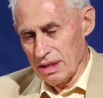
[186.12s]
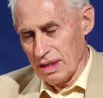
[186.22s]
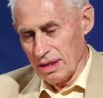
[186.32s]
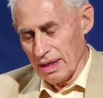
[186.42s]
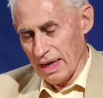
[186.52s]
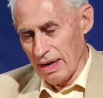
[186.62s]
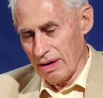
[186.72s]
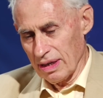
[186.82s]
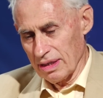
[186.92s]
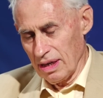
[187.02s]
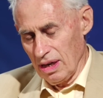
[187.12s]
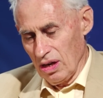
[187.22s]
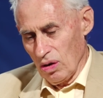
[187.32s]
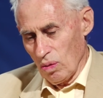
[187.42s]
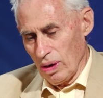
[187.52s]
and certain character.
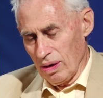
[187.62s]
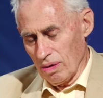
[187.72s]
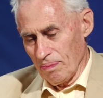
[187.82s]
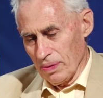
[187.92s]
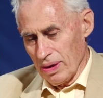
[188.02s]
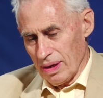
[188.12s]
Well,